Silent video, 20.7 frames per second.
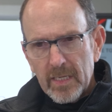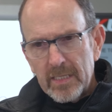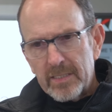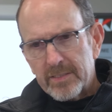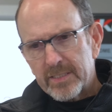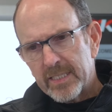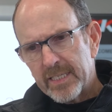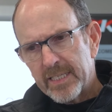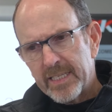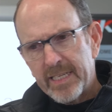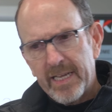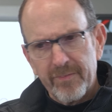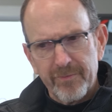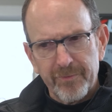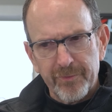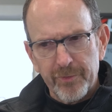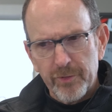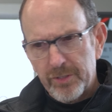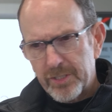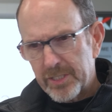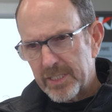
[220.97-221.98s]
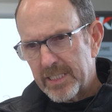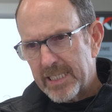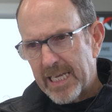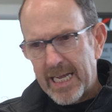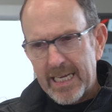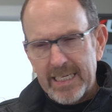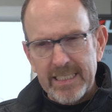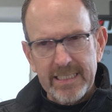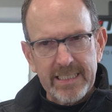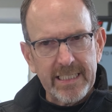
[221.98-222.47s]
that in that first
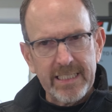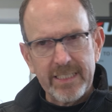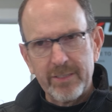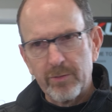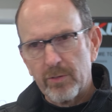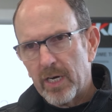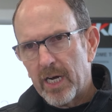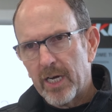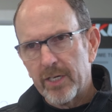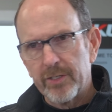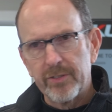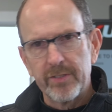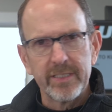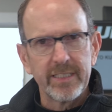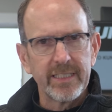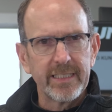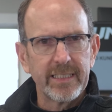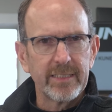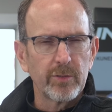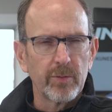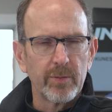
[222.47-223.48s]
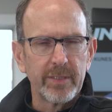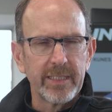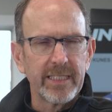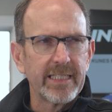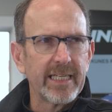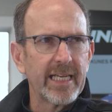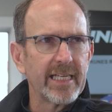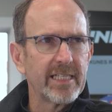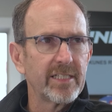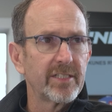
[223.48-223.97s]
90 to 120
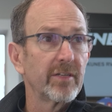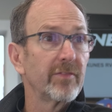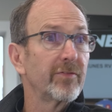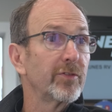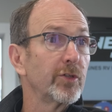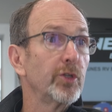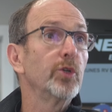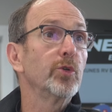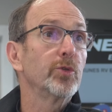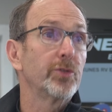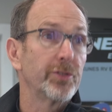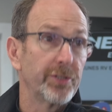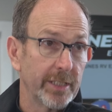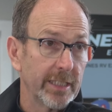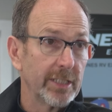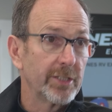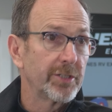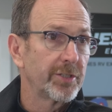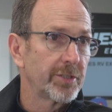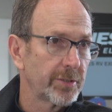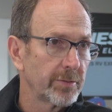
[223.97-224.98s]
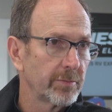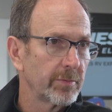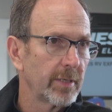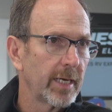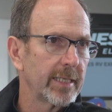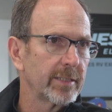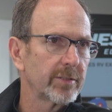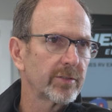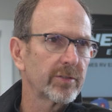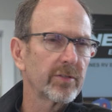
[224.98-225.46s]
days of usage,
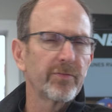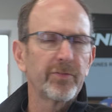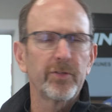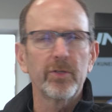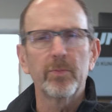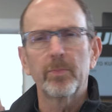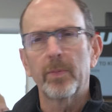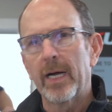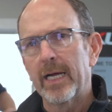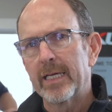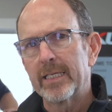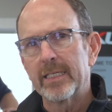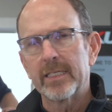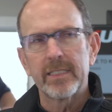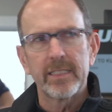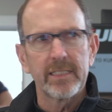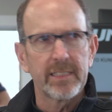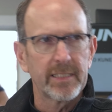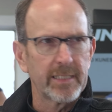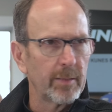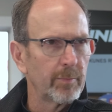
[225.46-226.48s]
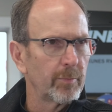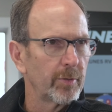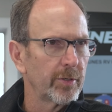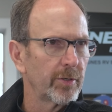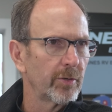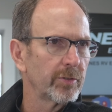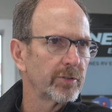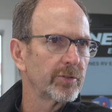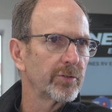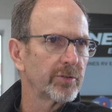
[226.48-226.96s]
right? So if you buy it in December, you
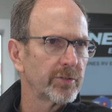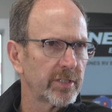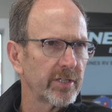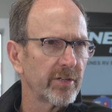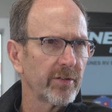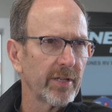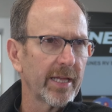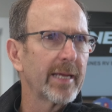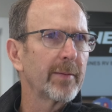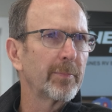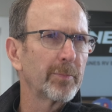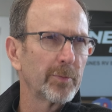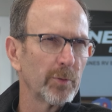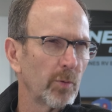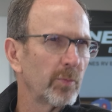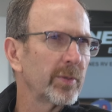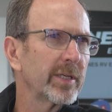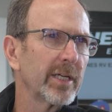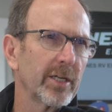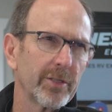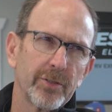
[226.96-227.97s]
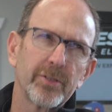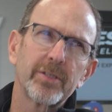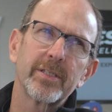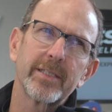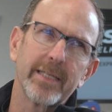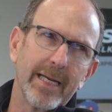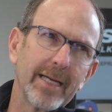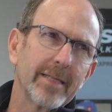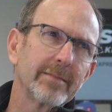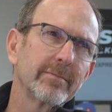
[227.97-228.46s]
don't use it until April, we
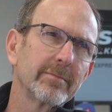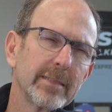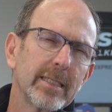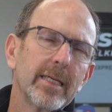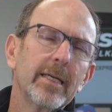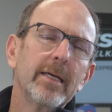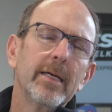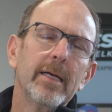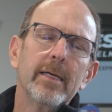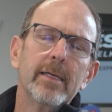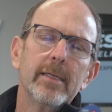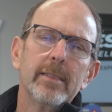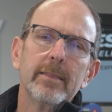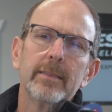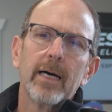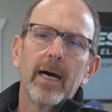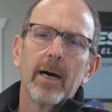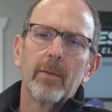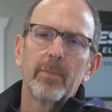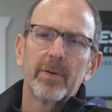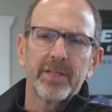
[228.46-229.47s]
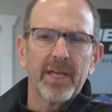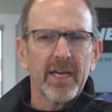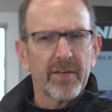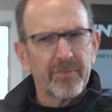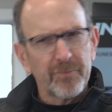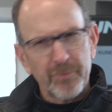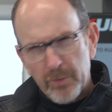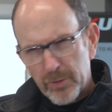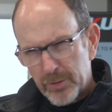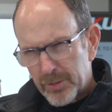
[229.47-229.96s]
understand. But
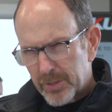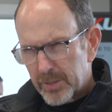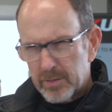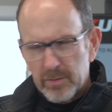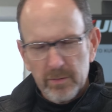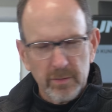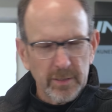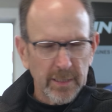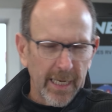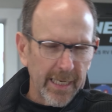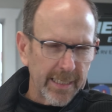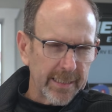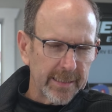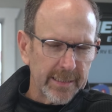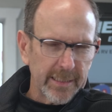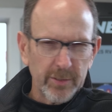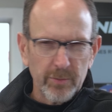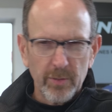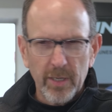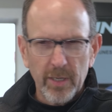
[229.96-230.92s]
that first 90 to